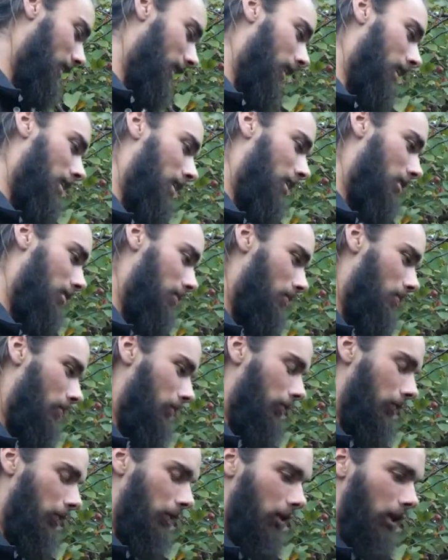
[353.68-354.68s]
Yeah.
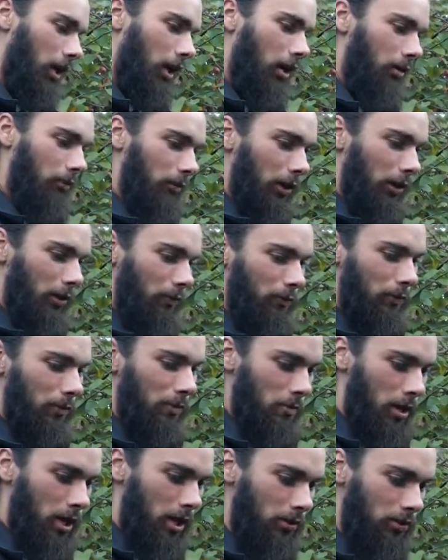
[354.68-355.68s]
Like I've got a few
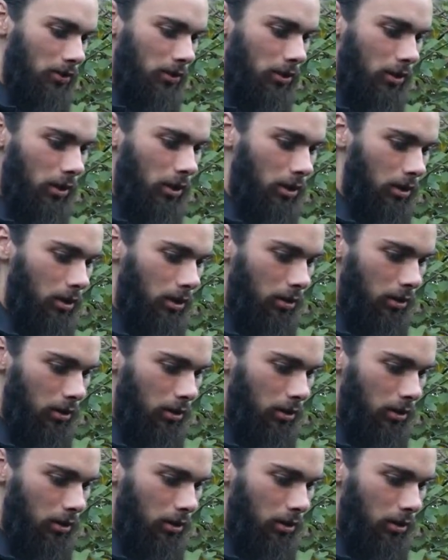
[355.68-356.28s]
mates that